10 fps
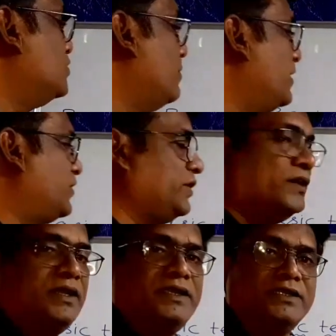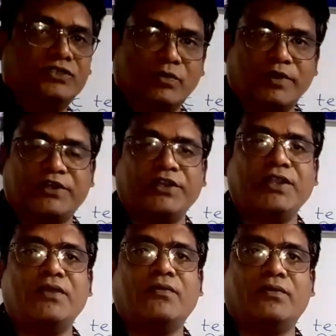geometry. In
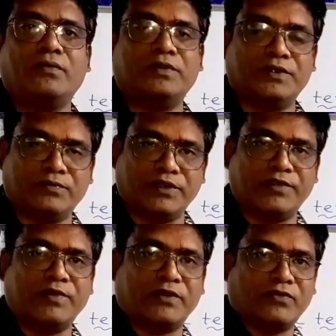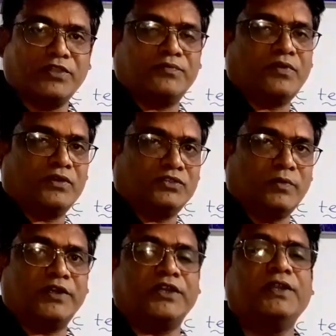geometry, when you are going for
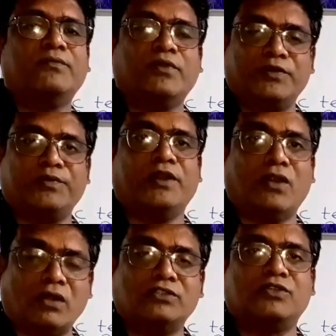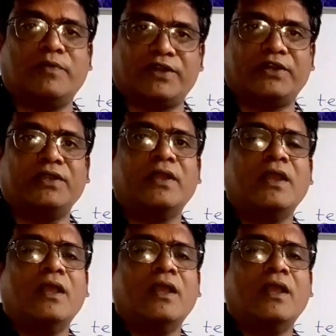geometry, when we learn geometry,